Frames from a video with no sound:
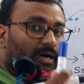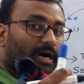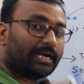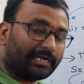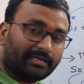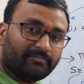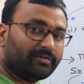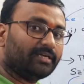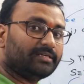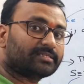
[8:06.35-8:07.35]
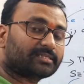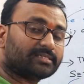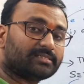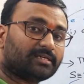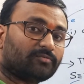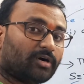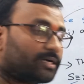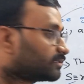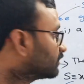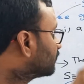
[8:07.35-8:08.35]
already we discussed that
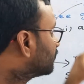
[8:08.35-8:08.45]
what?